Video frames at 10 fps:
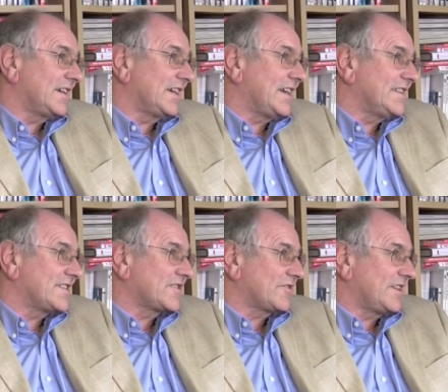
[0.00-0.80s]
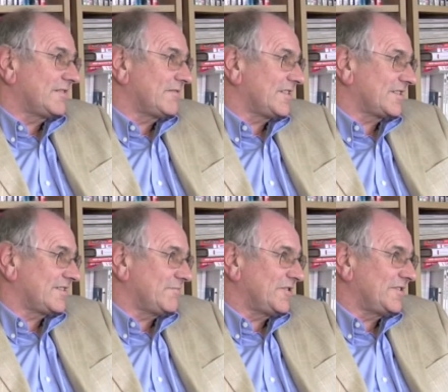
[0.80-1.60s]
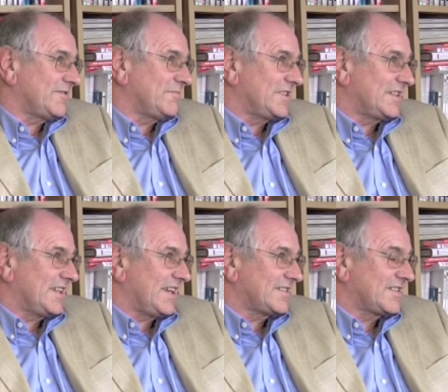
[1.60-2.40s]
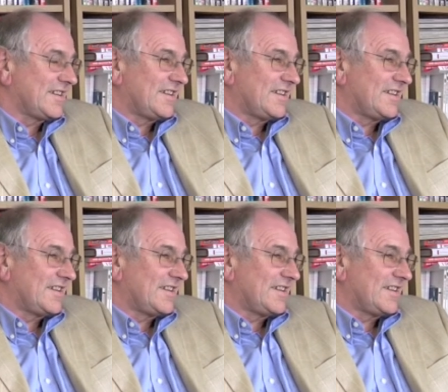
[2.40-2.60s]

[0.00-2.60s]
again in the street, lots of beautiful Berlinettes.